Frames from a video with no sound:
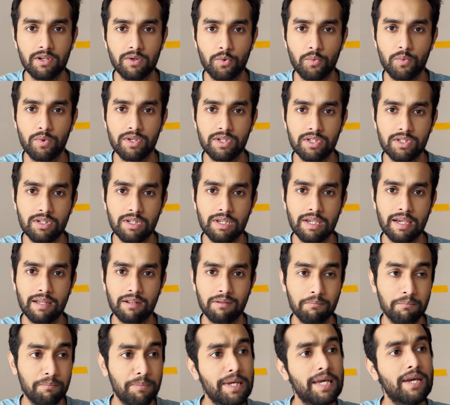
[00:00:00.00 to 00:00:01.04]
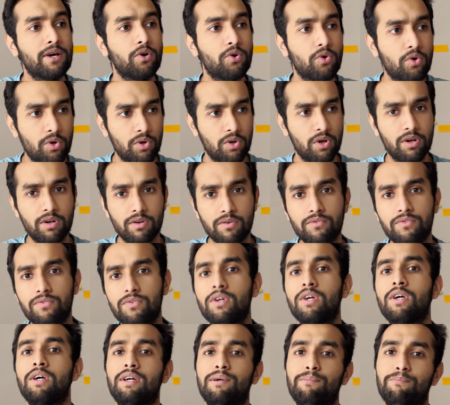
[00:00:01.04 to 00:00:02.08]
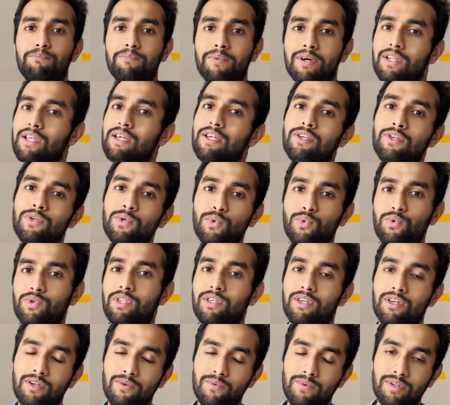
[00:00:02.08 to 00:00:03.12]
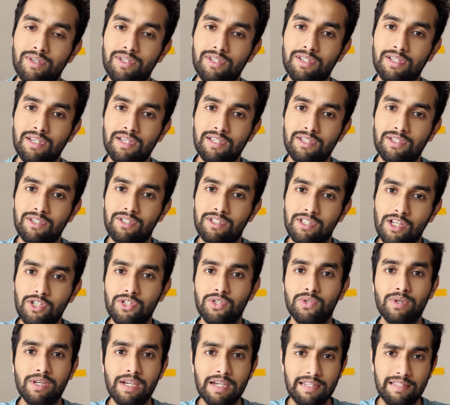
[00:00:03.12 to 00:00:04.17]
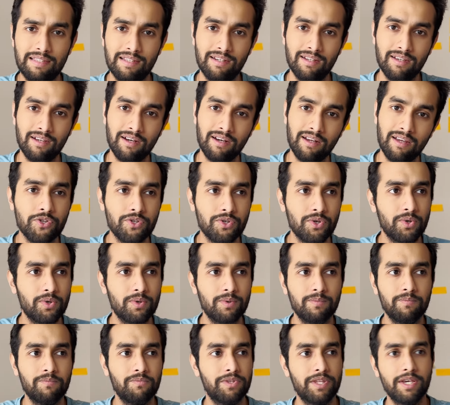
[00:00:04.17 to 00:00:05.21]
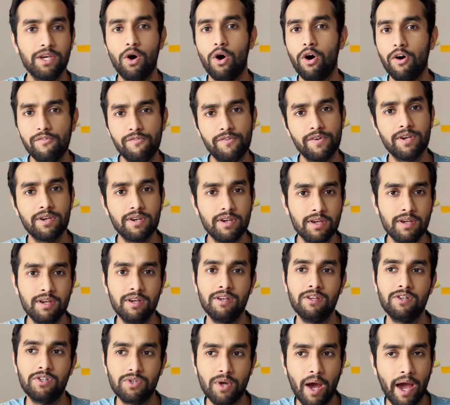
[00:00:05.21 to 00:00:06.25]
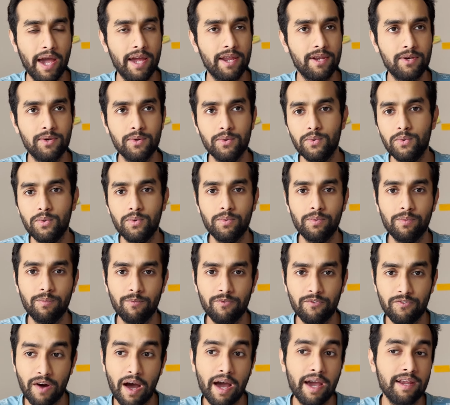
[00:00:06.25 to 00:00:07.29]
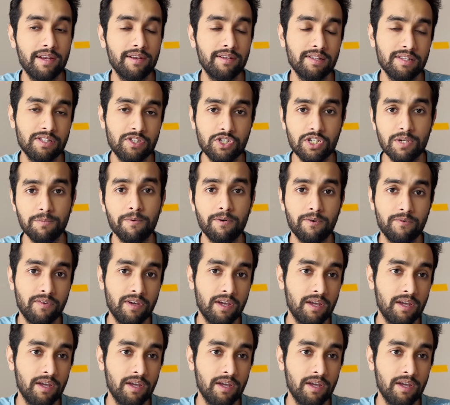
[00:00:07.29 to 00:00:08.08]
university and pay a whole lot of money to the universities just to get the degree. So they often try to find cheaper